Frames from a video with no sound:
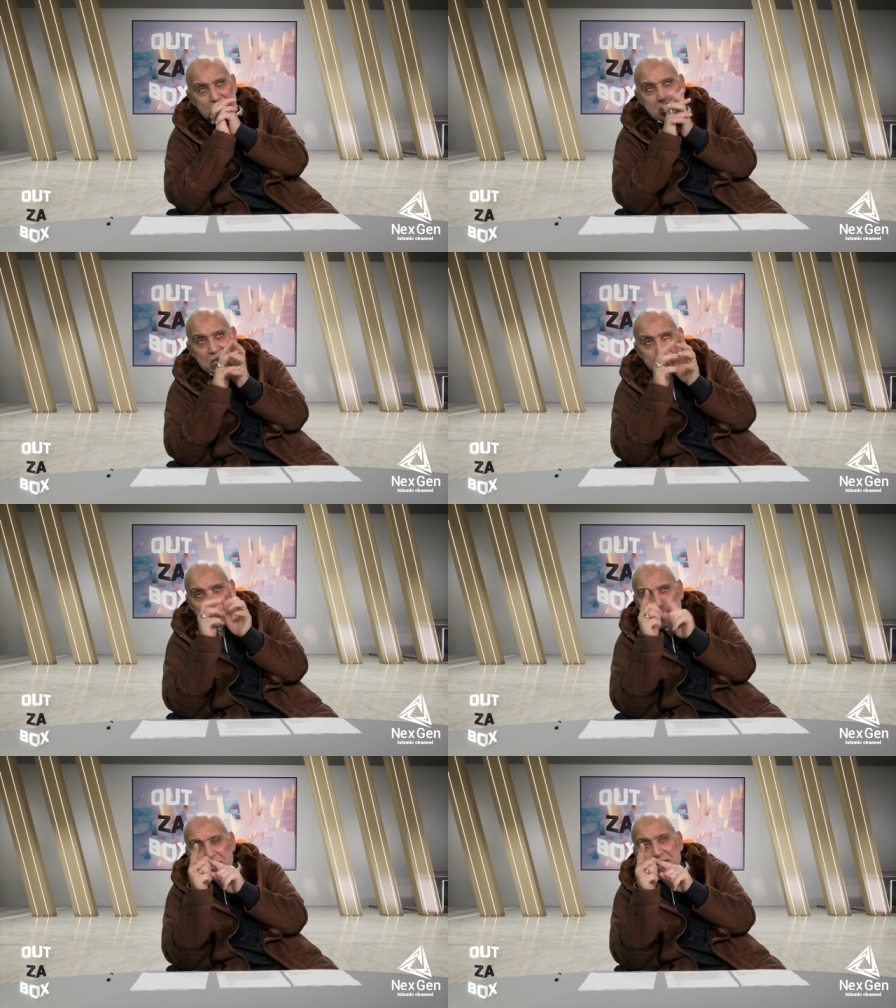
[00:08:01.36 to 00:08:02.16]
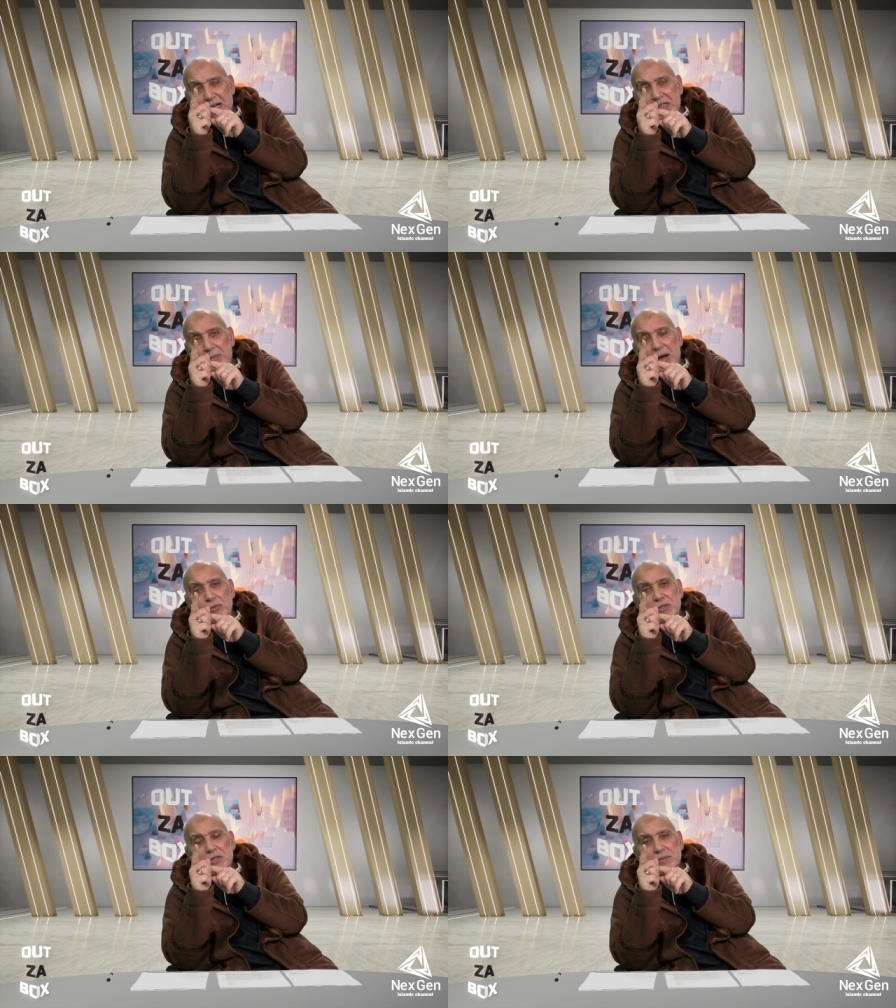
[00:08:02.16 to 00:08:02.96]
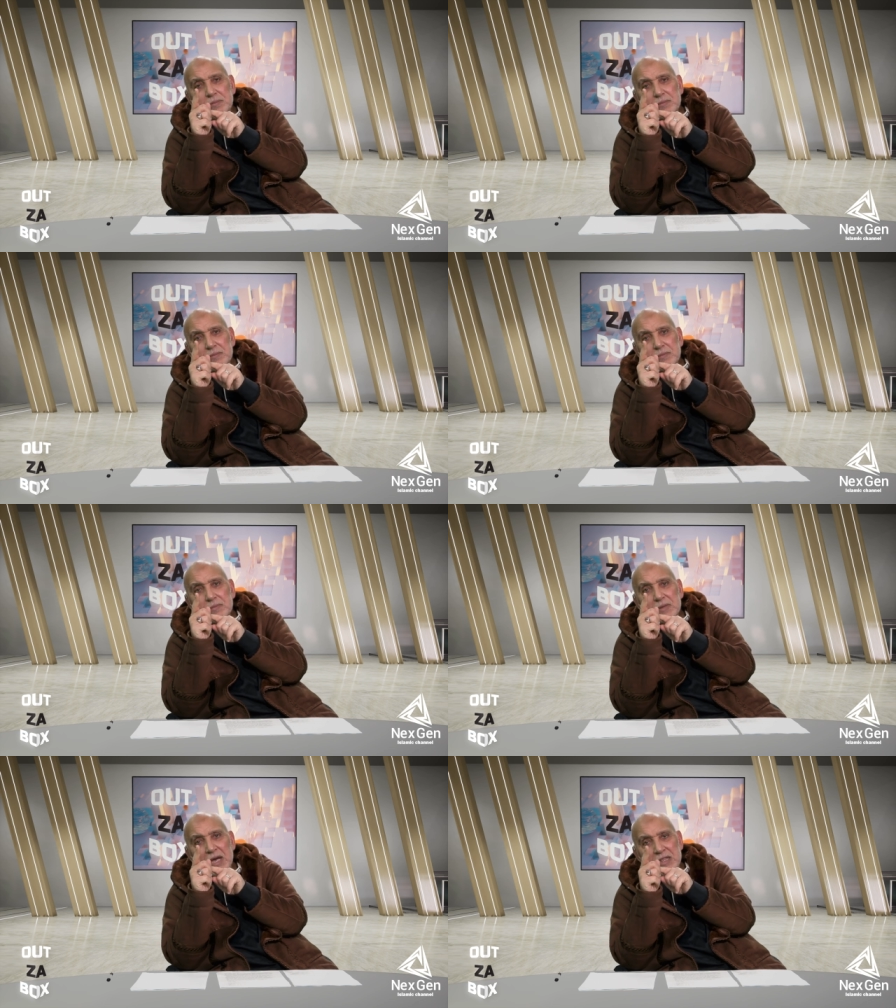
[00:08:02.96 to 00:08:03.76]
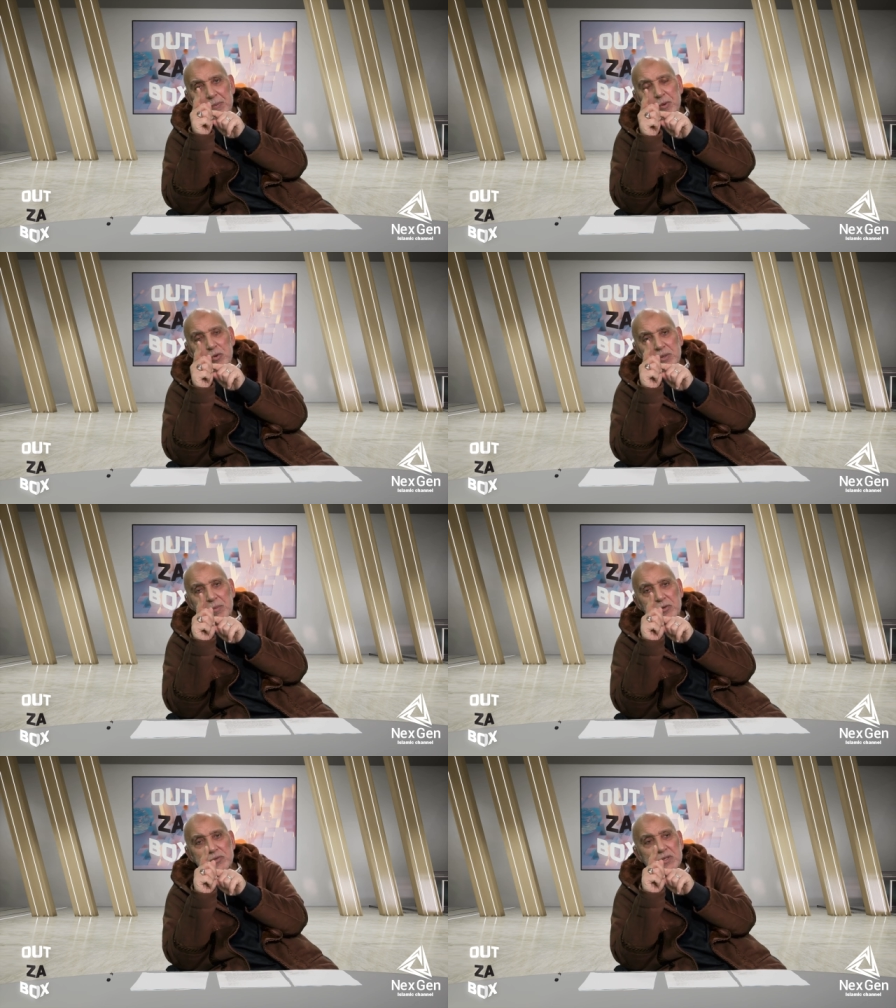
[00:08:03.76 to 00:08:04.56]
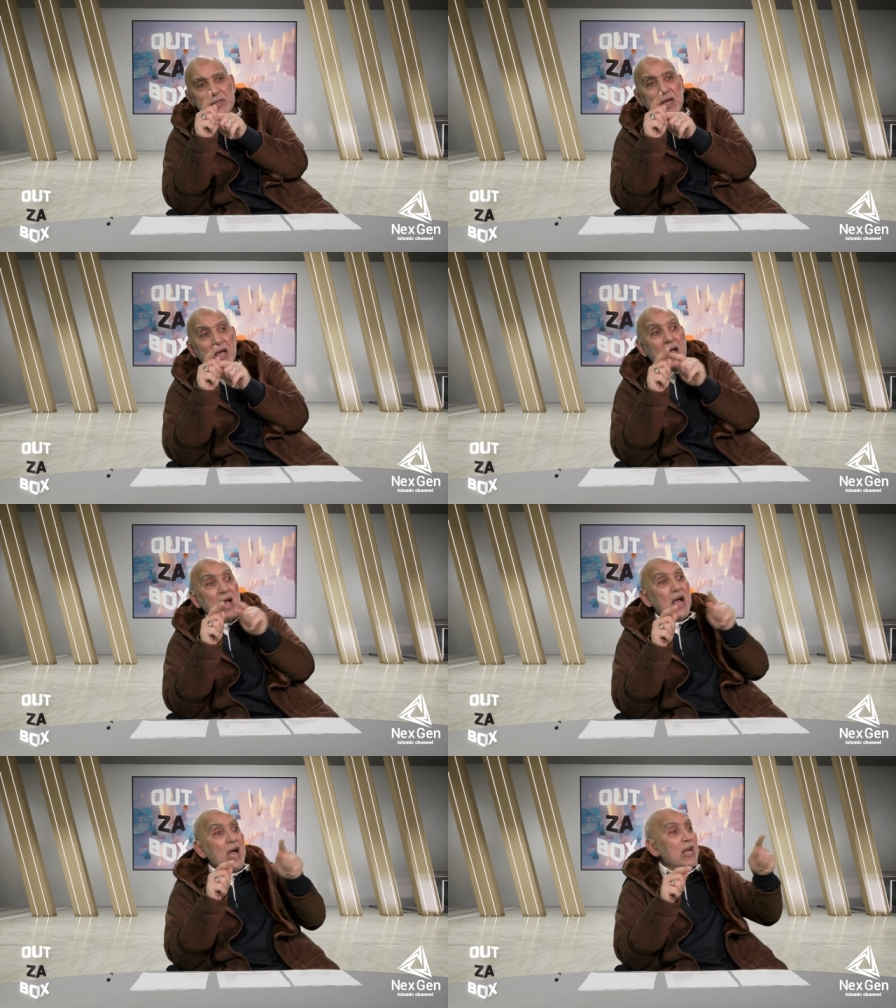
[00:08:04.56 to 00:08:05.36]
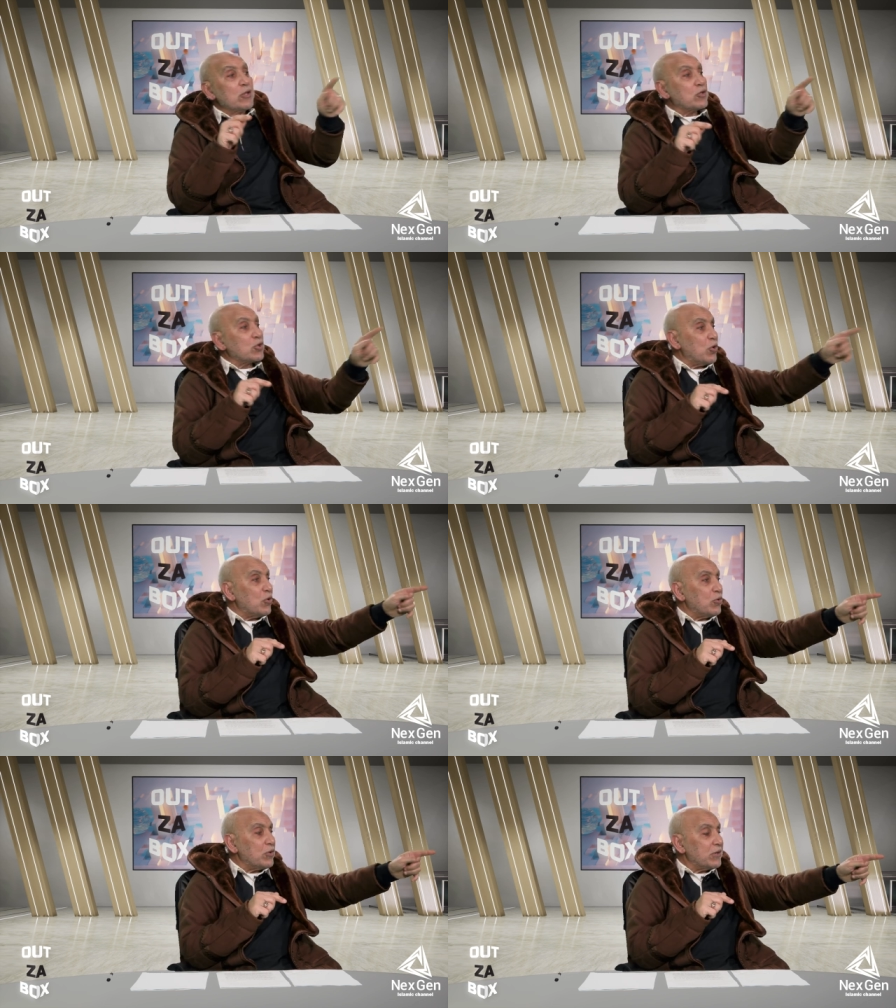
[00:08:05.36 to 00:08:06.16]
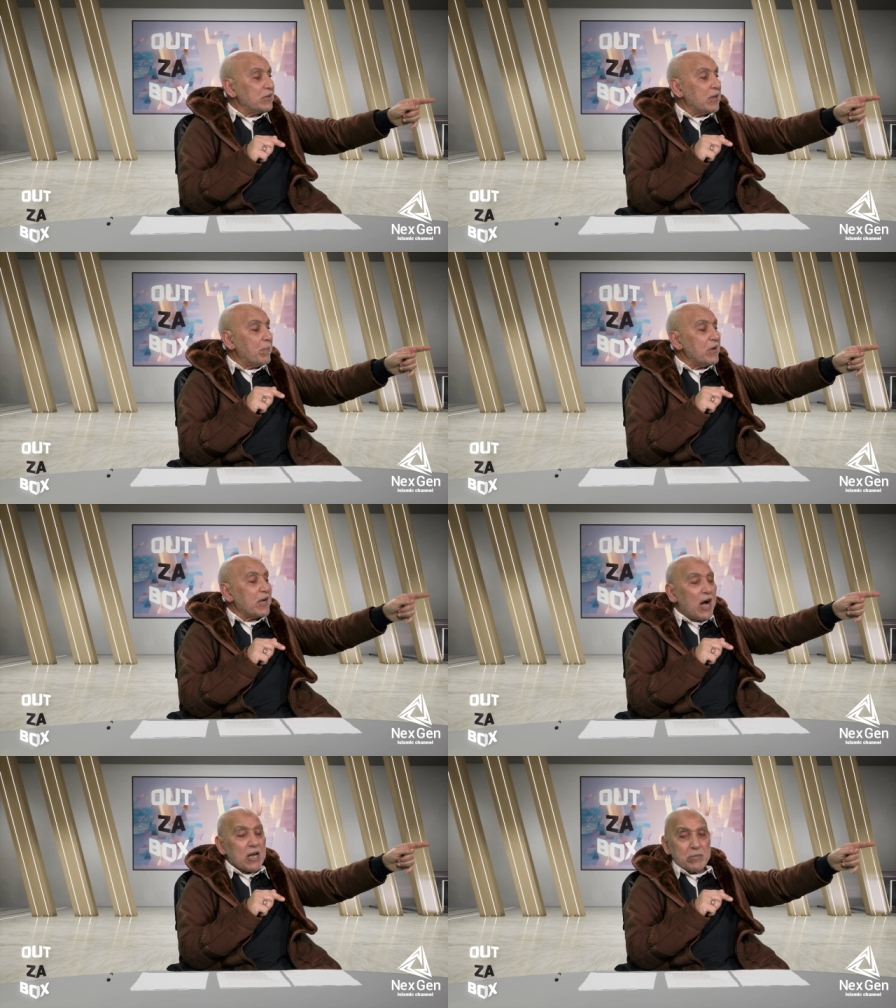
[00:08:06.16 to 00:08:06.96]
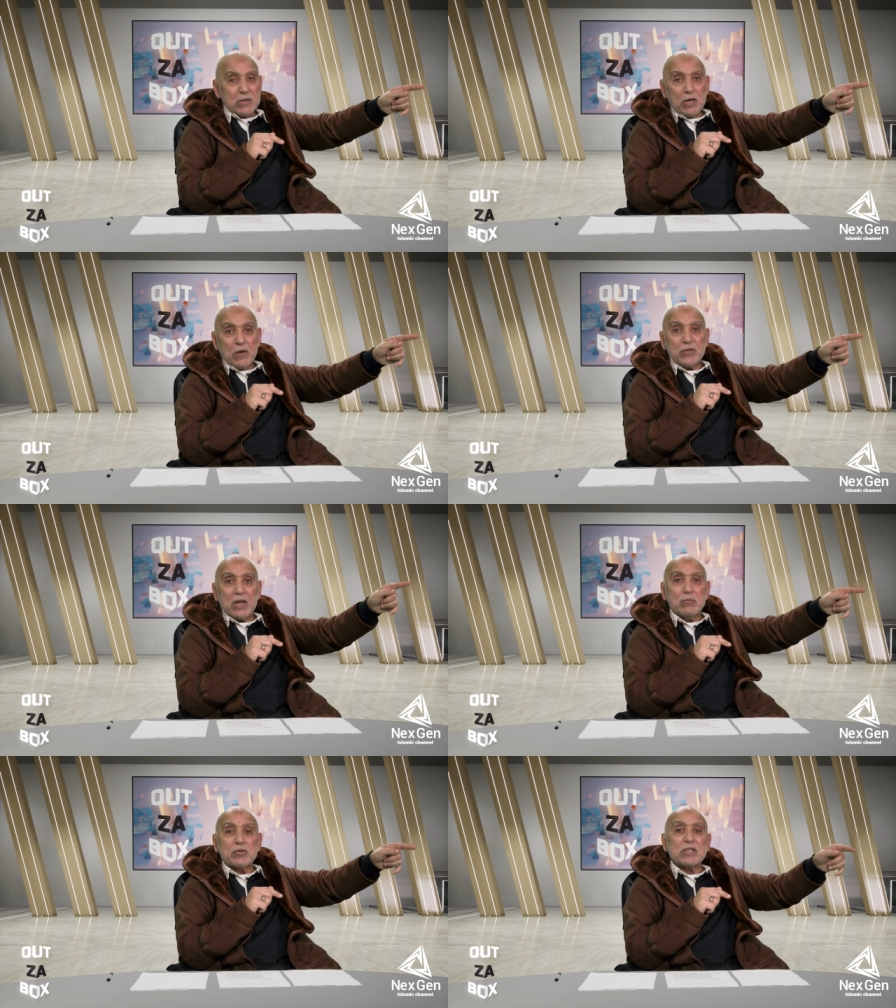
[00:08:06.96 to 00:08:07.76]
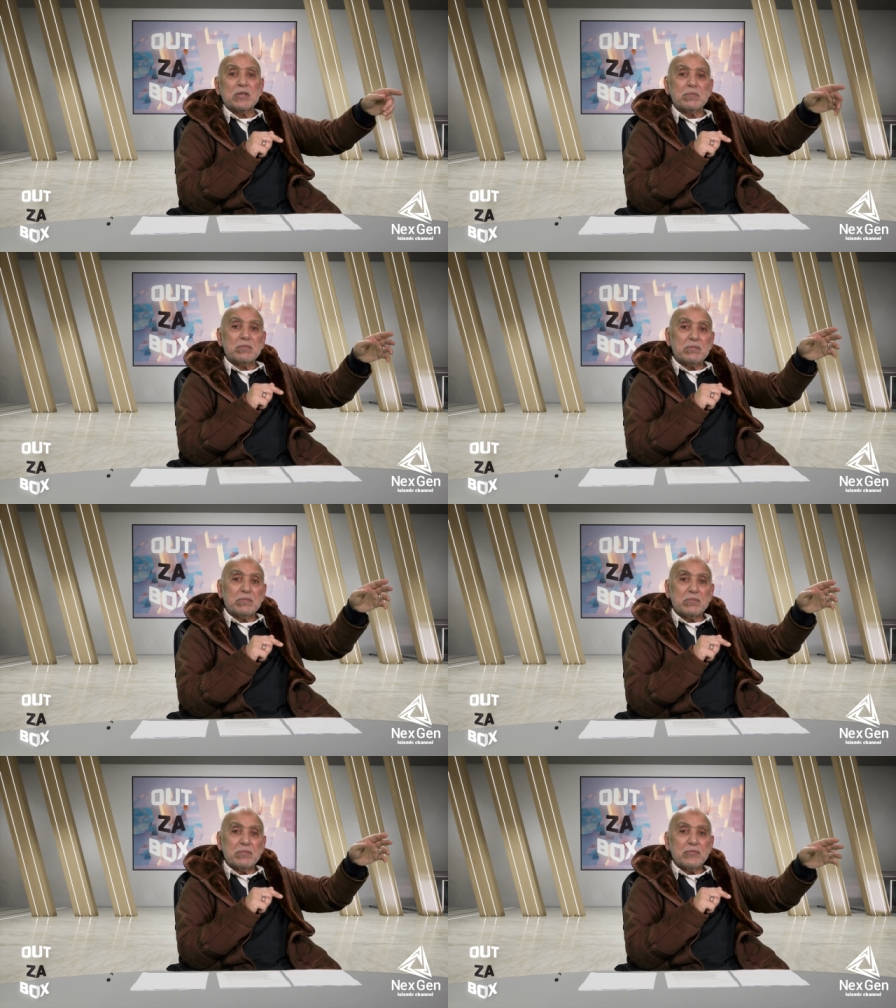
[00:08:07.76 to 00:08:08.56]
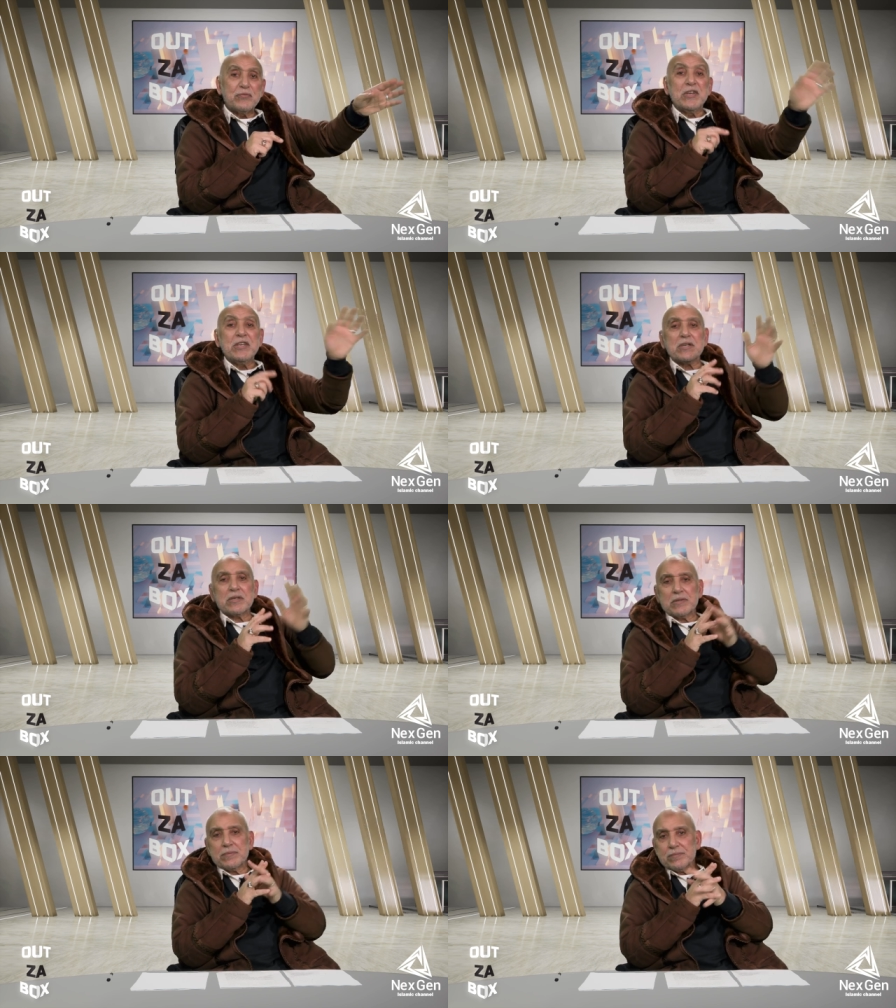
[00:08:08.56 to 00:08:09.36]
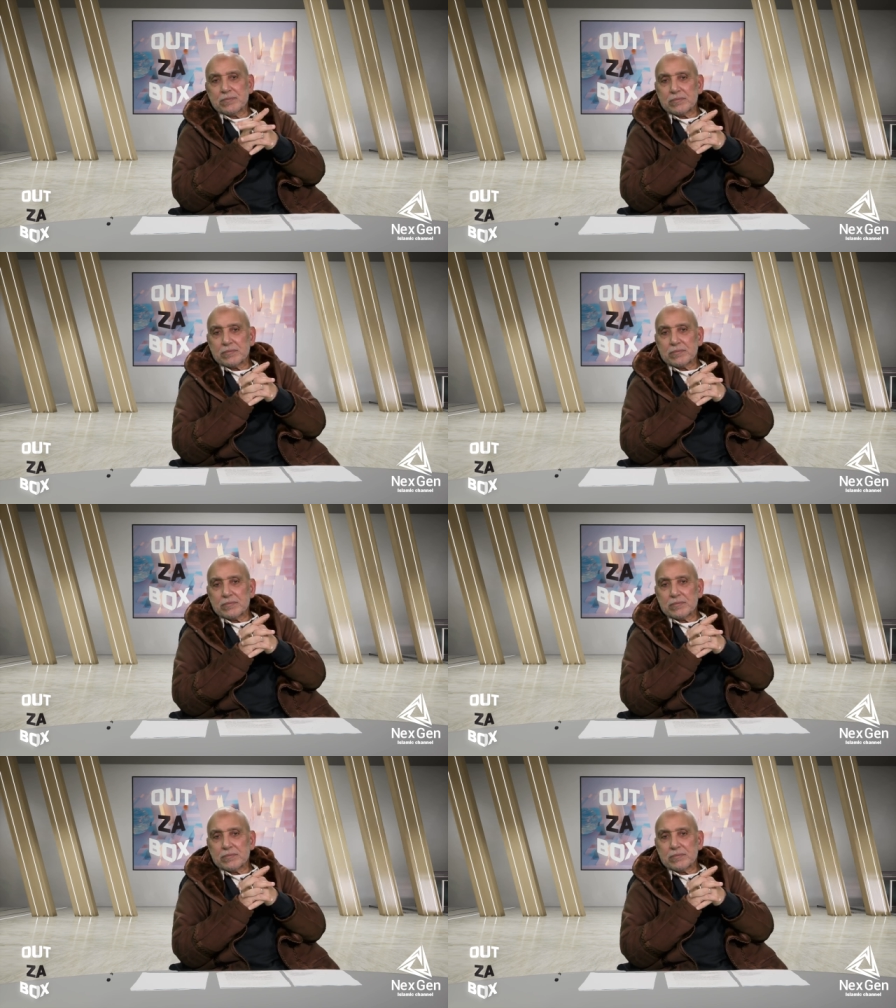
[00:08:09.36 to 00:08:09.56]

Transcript: And they kept looking at the mountain and the people on the mountain and saw the big army of the non-Muslim fleeing.